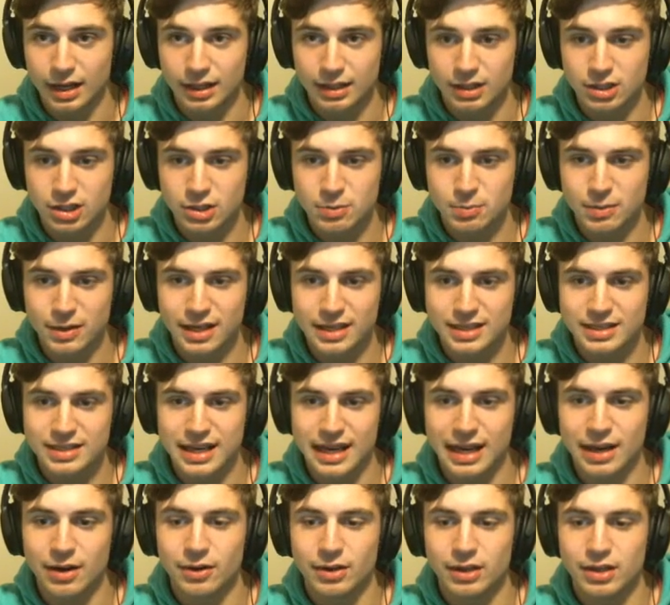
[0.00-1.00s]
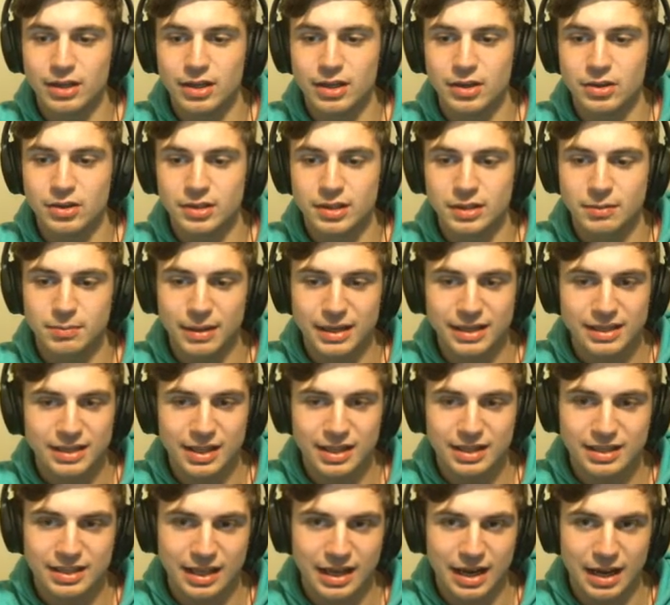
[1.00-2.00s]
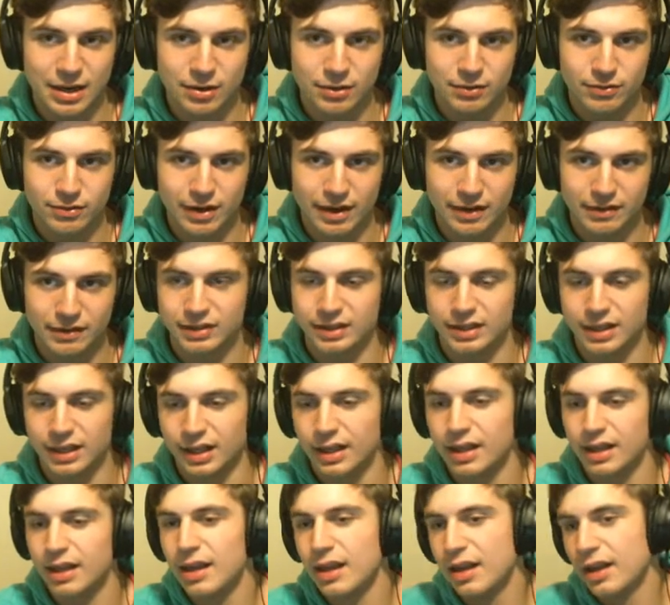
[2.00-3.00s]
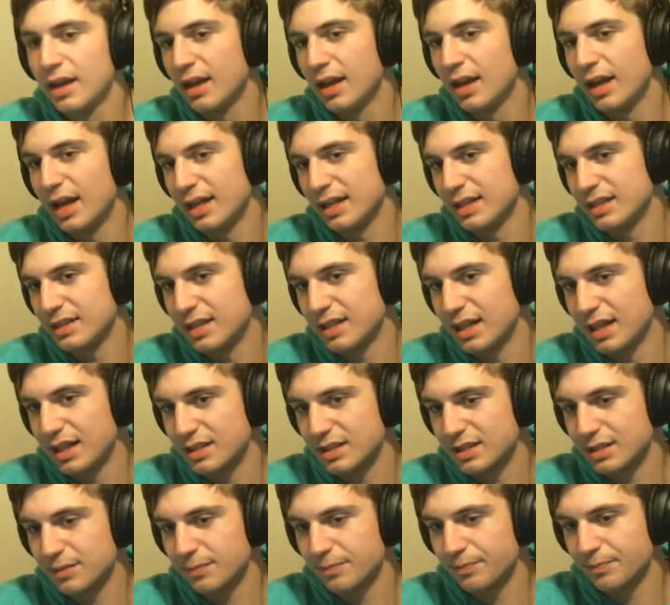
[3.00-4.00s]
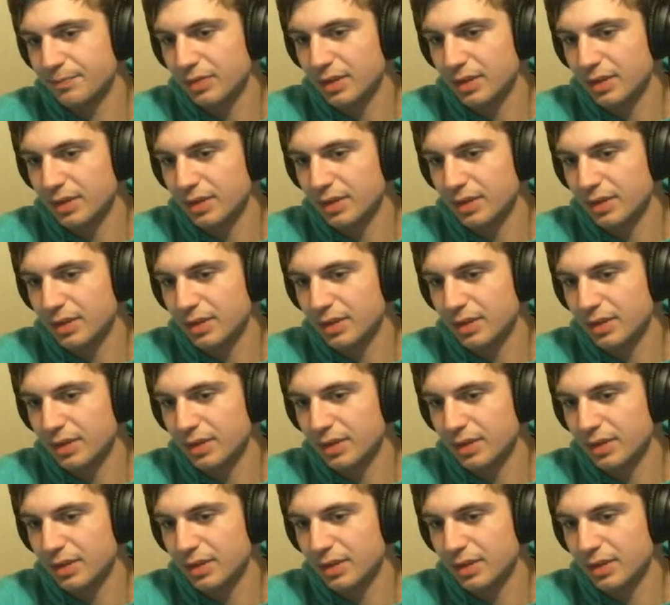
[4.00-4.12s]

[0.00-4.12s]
Just because now he knows he basically has a counter for everything, in a sense.